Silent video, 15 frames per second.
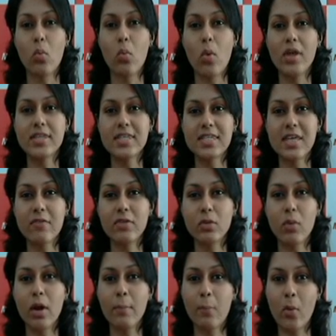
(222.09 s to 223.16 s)
of
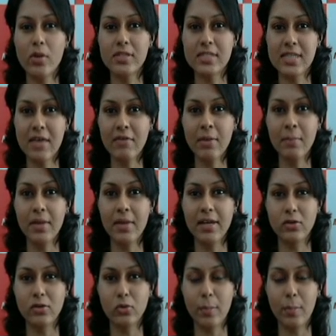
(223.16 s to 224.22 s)
171.7
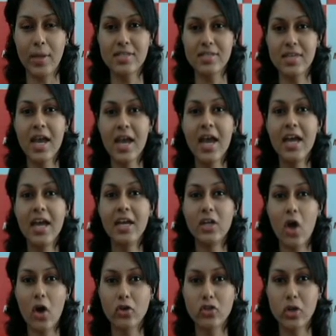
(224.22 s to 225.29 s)
million rupees
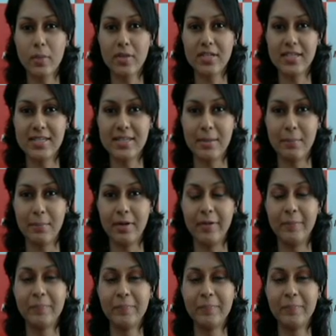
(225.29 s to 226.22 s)
in October-December.